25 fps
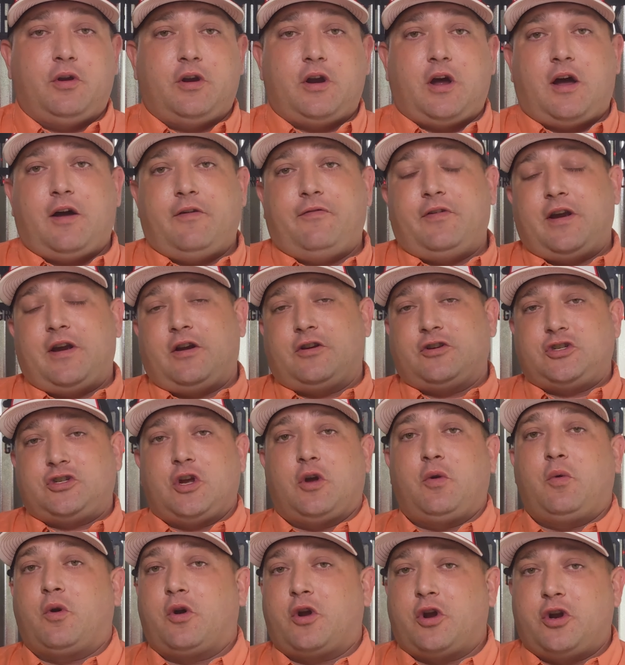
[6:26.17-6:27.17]
it off, and I'll show
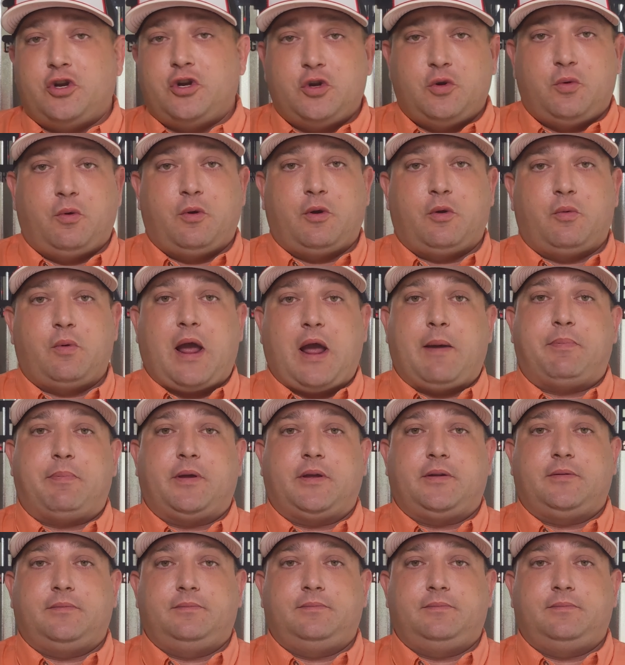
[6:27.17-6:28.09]
you what we're gonna do when we wrap it.